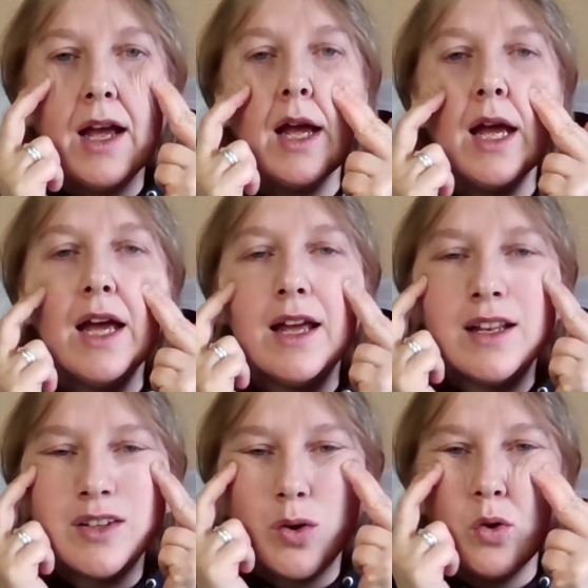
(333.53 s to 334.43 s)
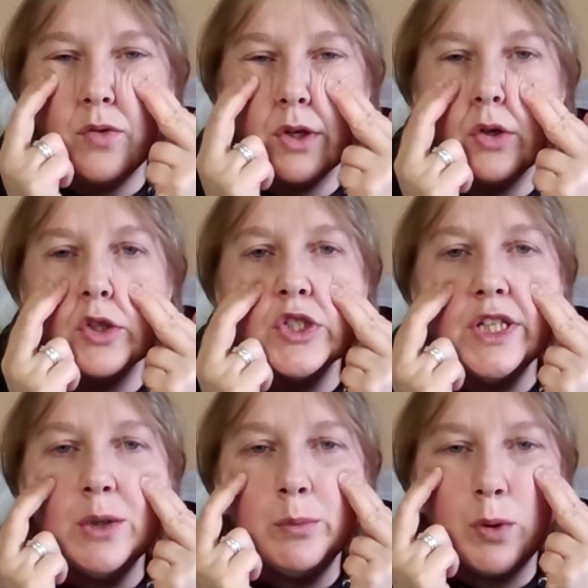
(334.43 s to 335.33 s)
and over your
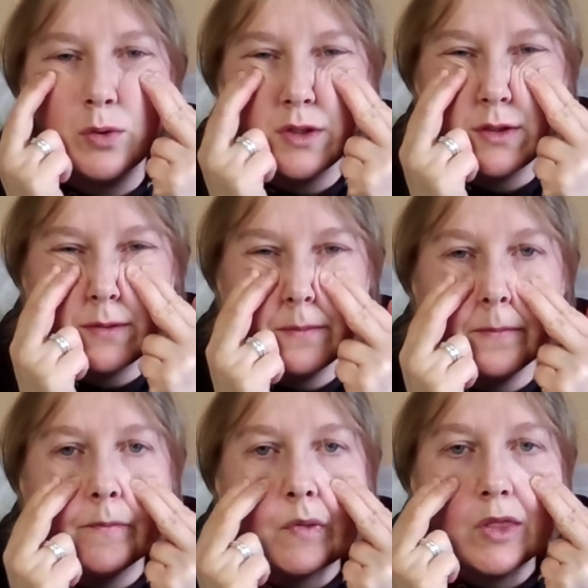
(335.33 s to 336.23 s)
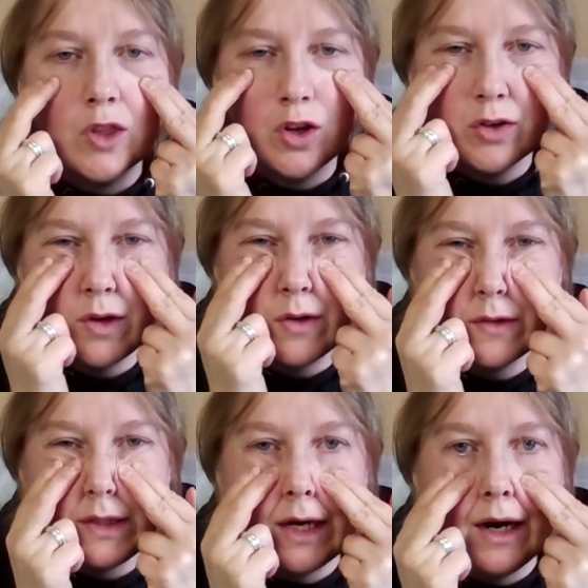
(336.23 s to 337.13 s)
cheekbones. Not around
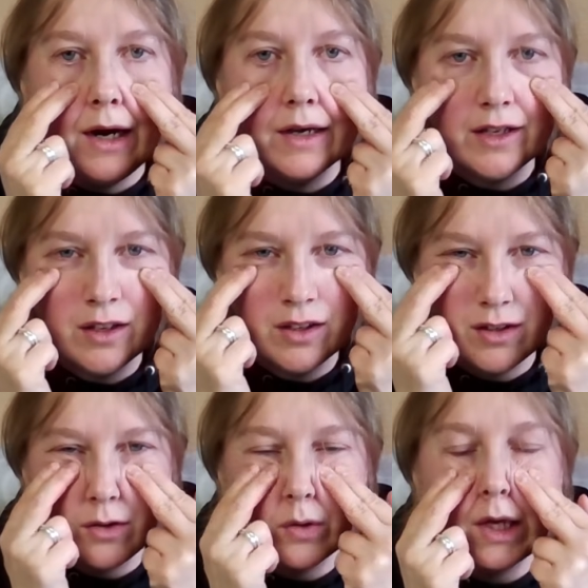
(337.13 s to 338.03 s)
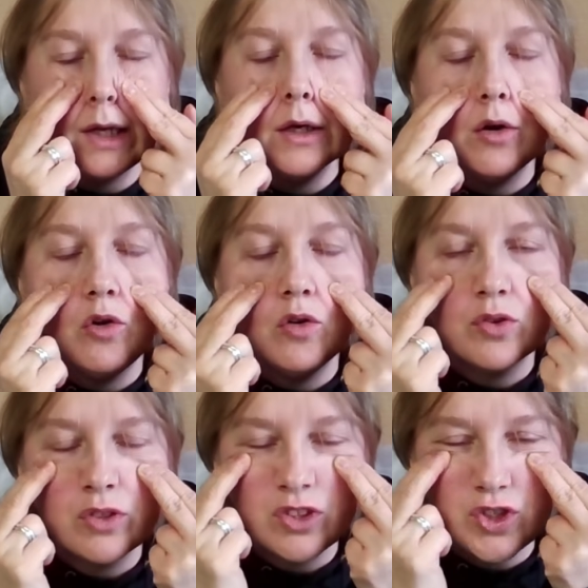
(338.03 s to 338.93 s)
the eye, okay? Over
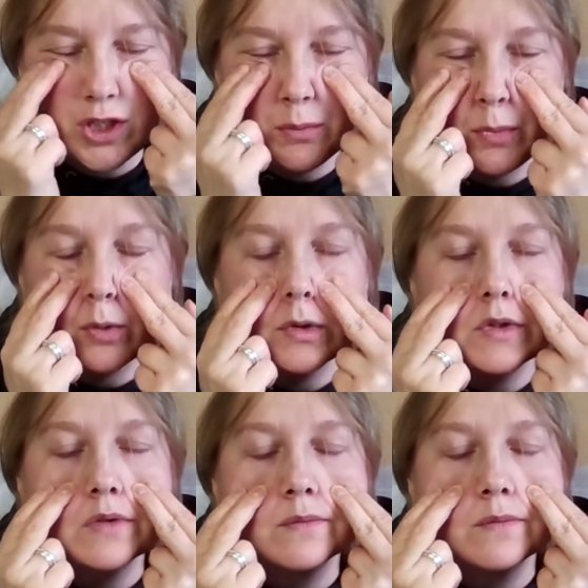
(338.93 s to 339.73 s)
the cheekbones.